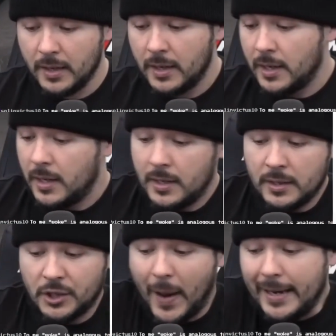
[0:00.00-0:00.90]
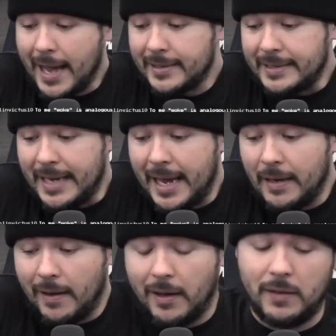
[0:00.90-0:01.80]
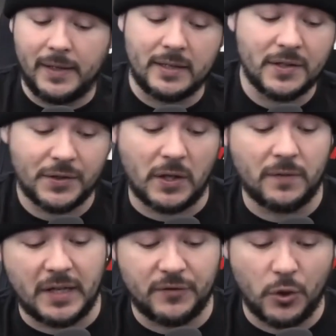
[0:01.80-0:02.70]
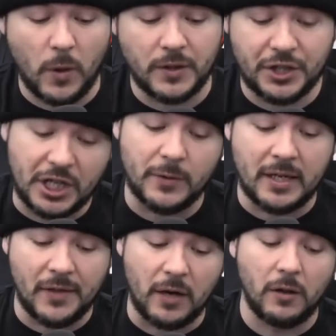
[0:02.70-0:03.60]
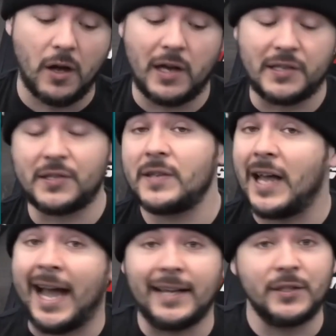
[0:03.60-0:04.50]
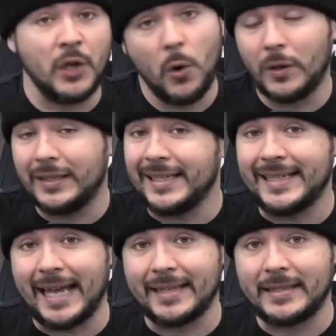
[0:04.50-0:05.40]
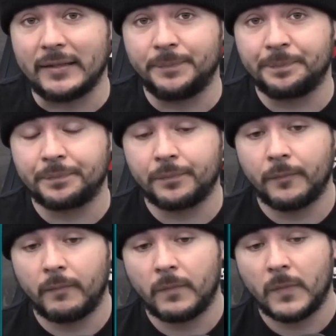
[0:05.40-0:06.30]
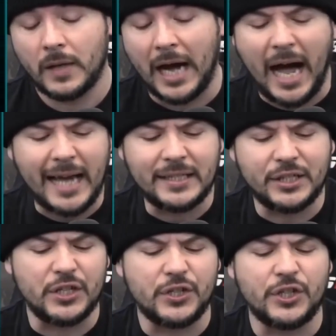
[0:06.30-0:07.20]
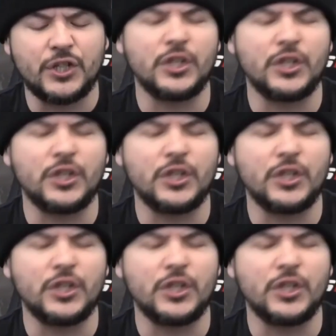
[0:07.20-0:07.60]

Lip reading: How dare you say you deserve a trophy that you earned? Who are cheering their loss, I totally get it. I deserve